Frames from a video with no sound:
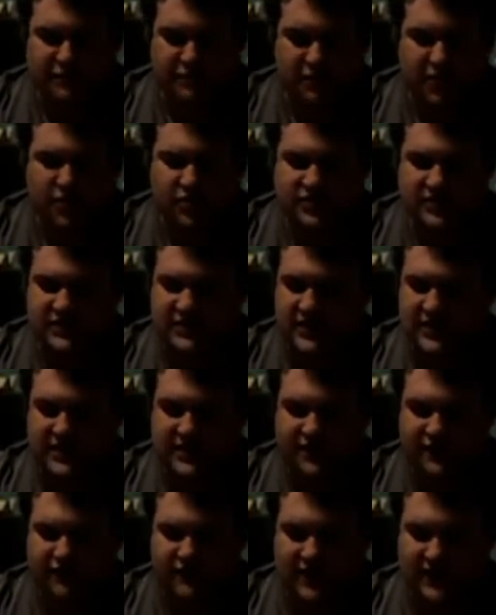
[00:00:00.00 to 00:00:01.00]
Most
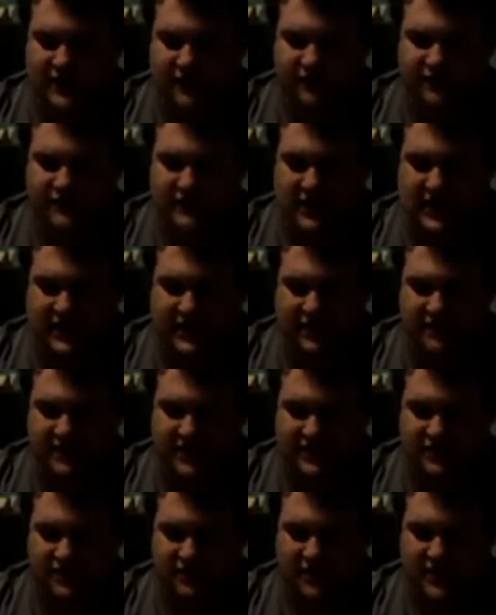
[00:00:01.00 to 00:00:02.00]
Innovative
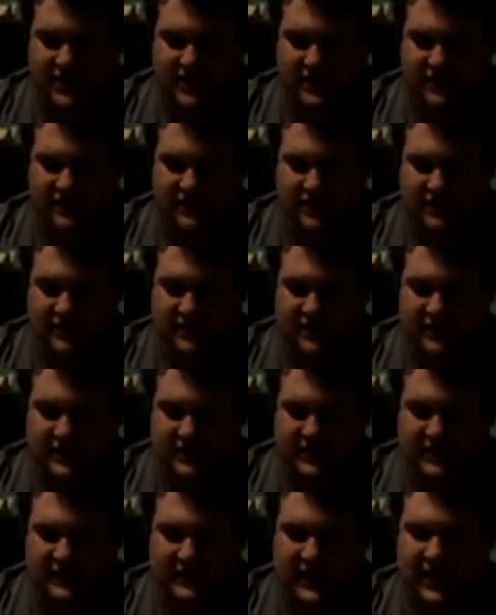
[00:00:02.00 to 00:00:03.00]
Documentary,
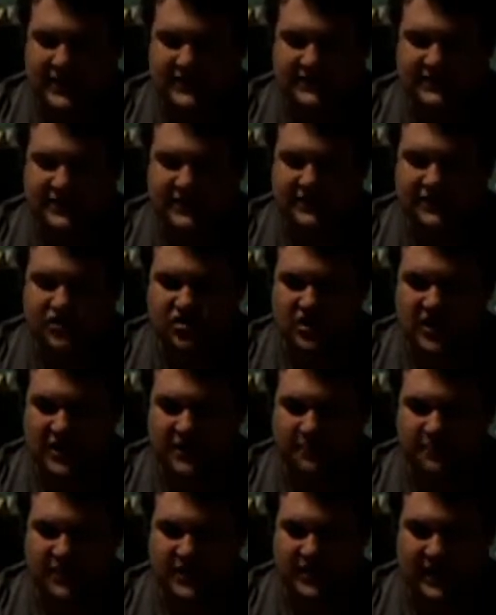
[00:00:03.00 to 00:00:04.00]
Casting
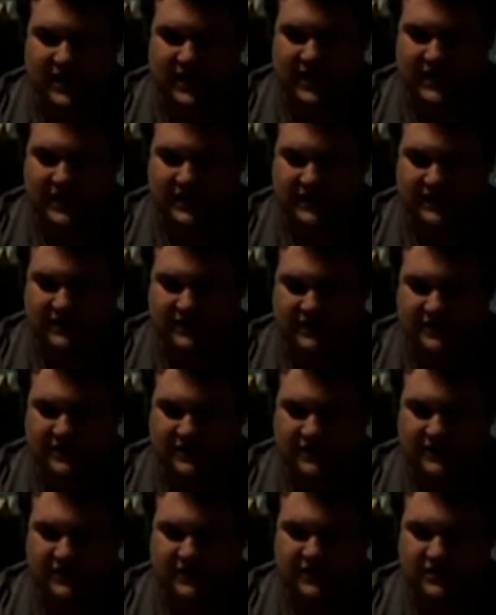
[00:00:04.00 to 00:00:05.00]
JonBenet,
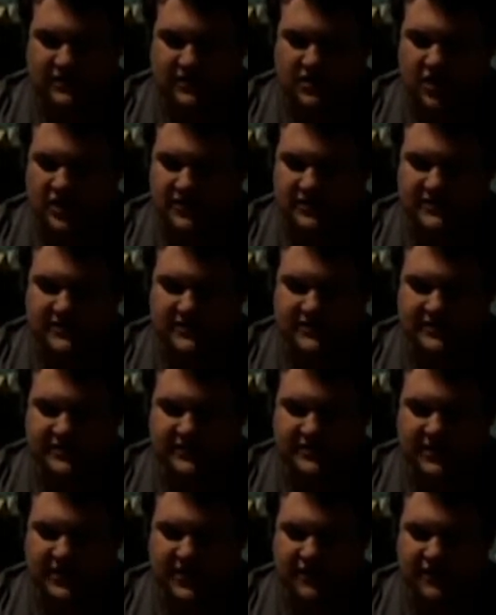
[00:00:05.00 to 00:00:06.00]
Dawson
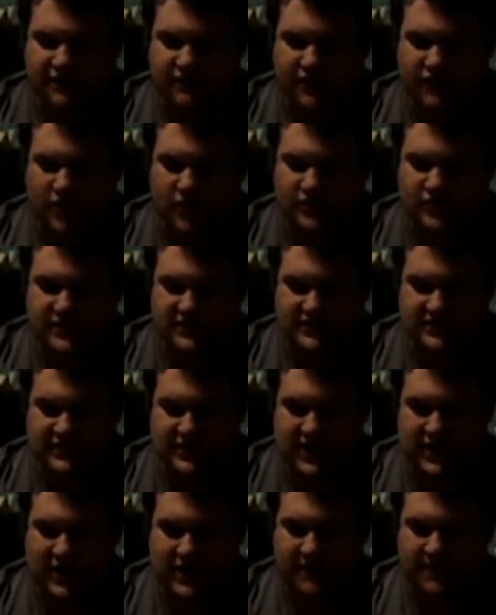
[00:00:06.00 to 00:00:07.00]
City Frozen
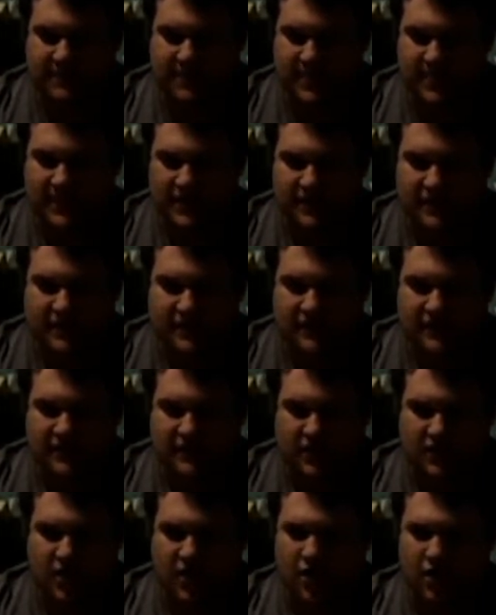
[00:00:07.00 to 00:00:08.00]
Time,
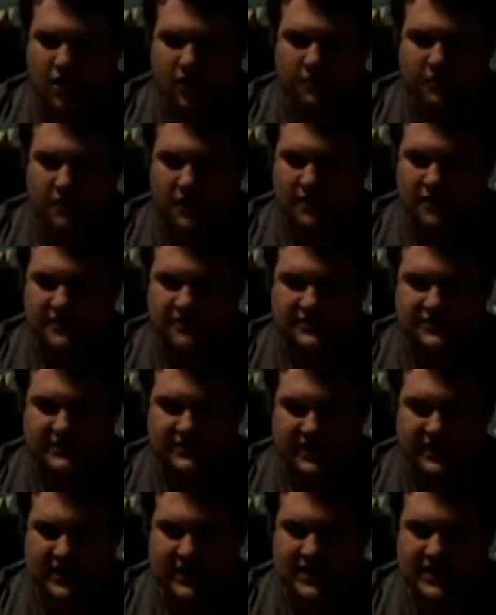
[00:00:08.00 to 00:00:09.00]
Karl Marx
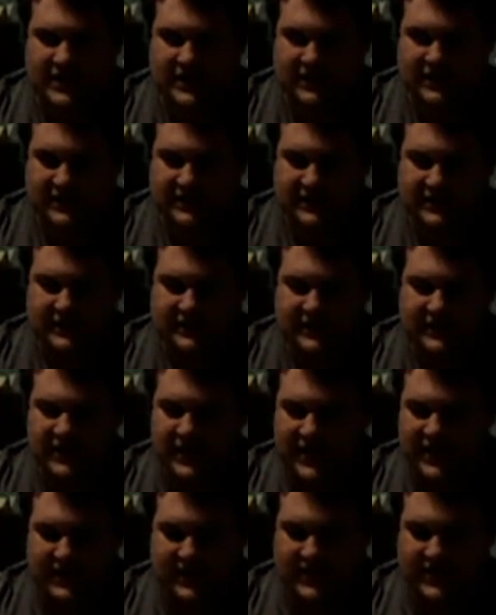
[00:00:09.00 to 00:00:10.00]
City,
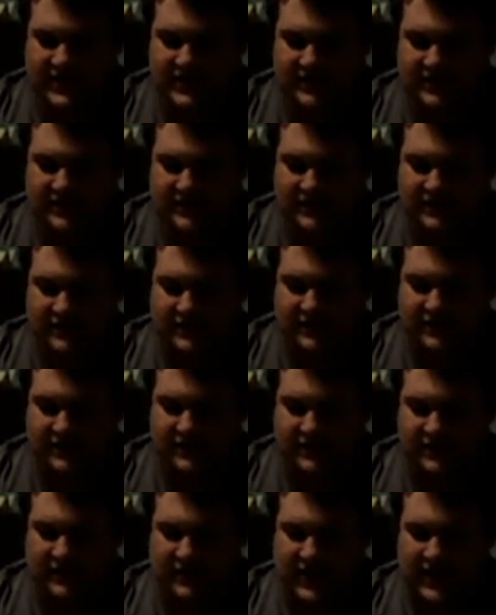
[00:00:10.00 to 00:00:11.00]
Kedi,
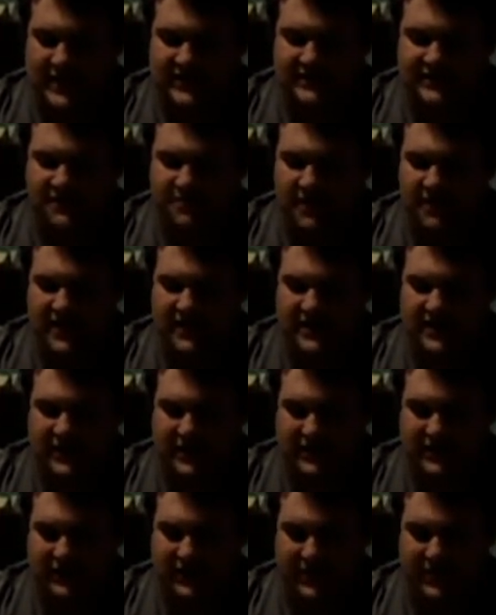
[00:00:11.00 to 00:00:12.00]
Last Men
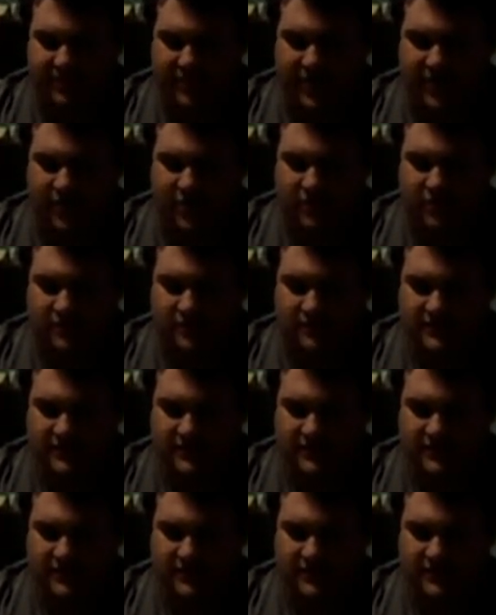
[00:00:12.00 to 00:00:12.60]
in Aleppo,